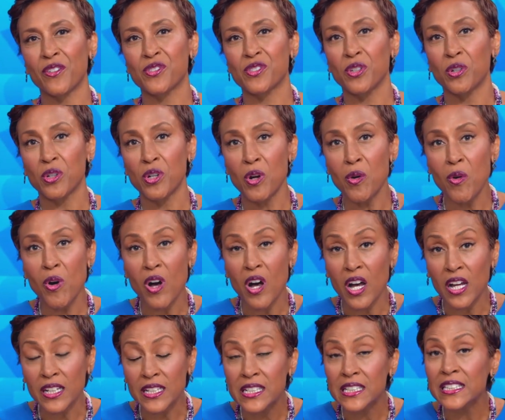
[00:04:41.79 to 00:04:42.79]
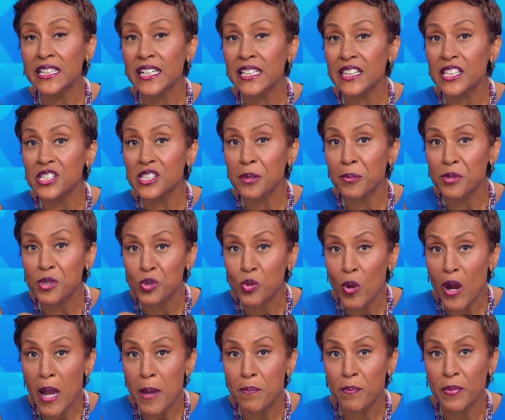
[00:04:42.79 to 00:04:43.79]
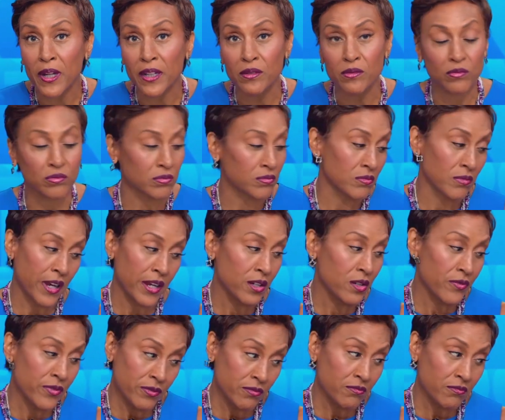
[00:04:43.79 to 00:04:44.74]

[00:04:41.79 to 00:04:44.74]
So go on, click the subscribe button right over,